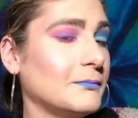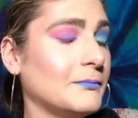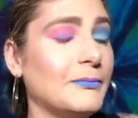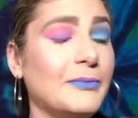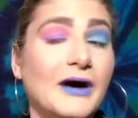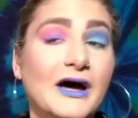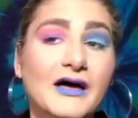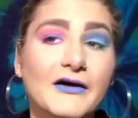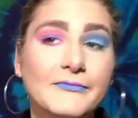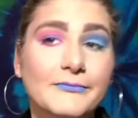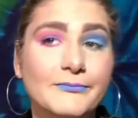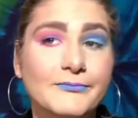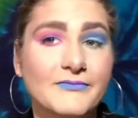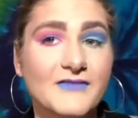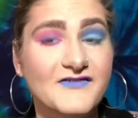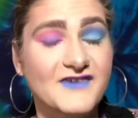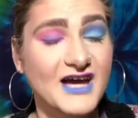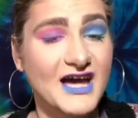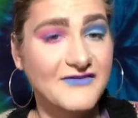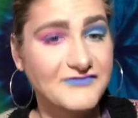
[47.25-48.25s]
But
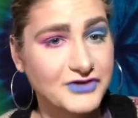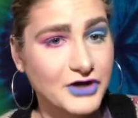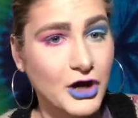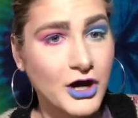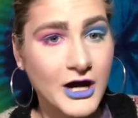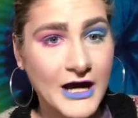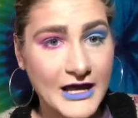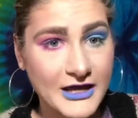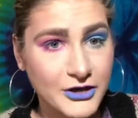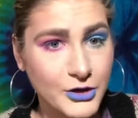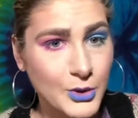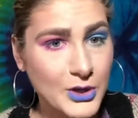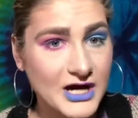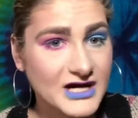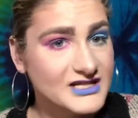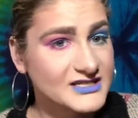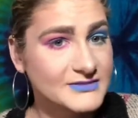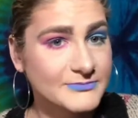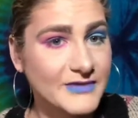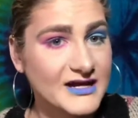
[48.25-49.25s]
if I have to
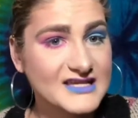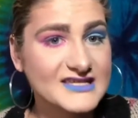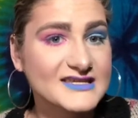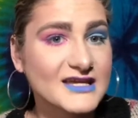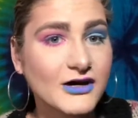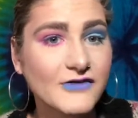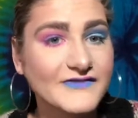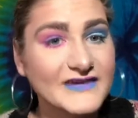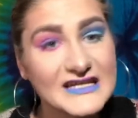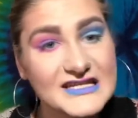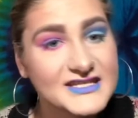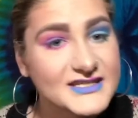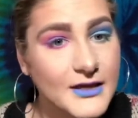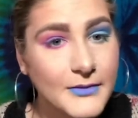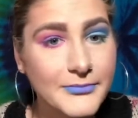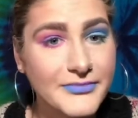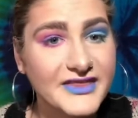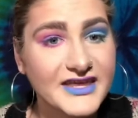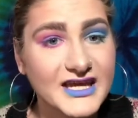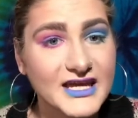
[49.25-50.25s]
categorize myself as
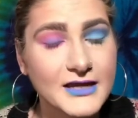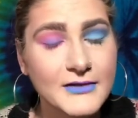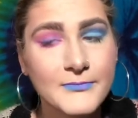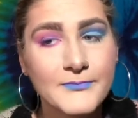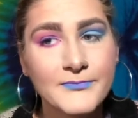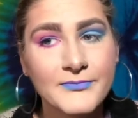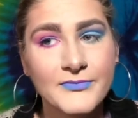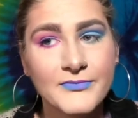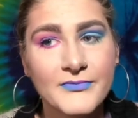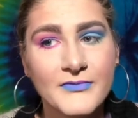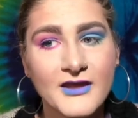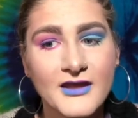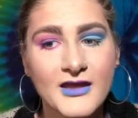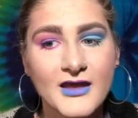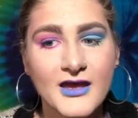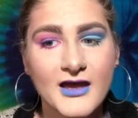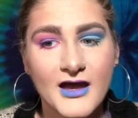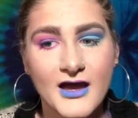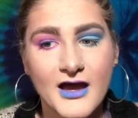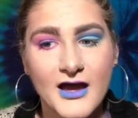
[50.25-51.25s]
something,
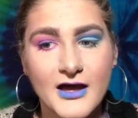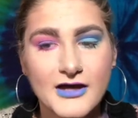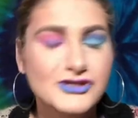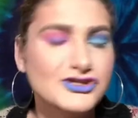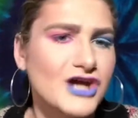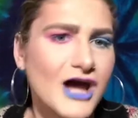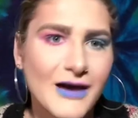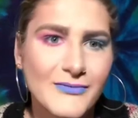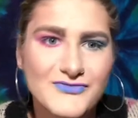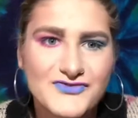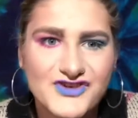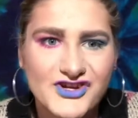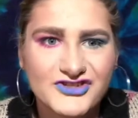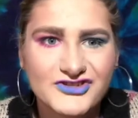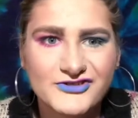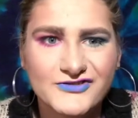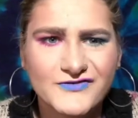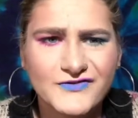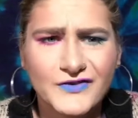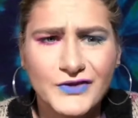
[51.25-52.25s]
I'm
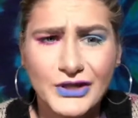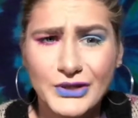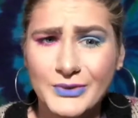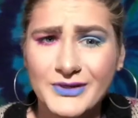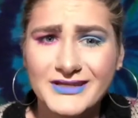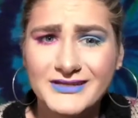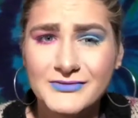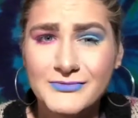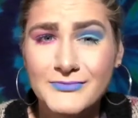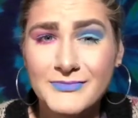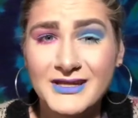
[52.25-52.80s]
gender fluid.